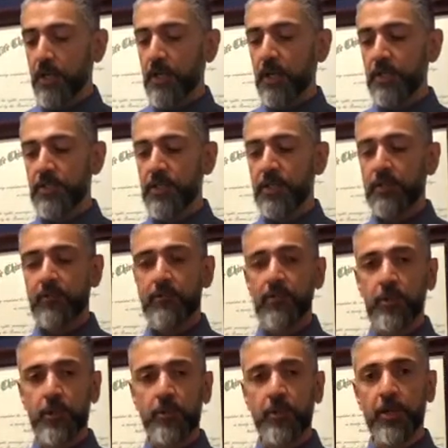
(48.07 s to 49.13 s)
is that the
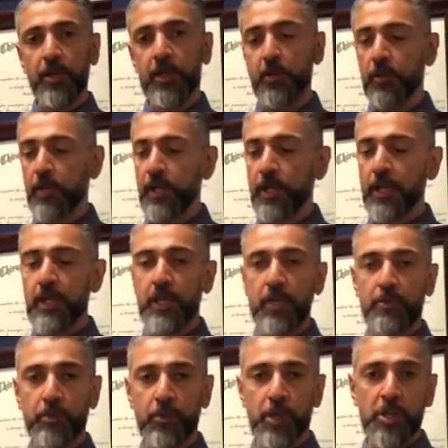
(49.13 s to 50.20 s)
vertebrae create a
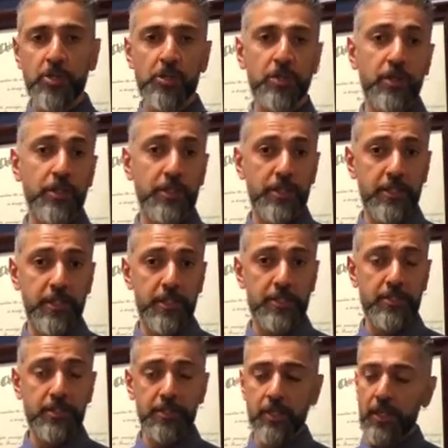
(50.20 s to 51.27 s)
pressure on the
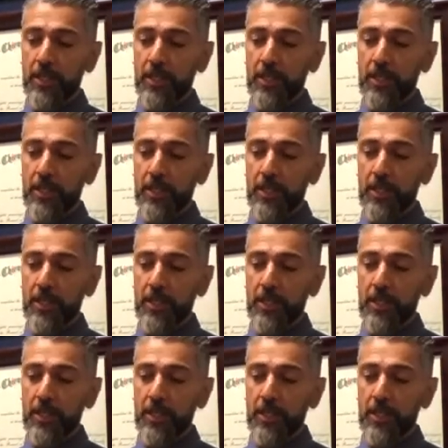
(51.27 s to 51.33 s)
disc.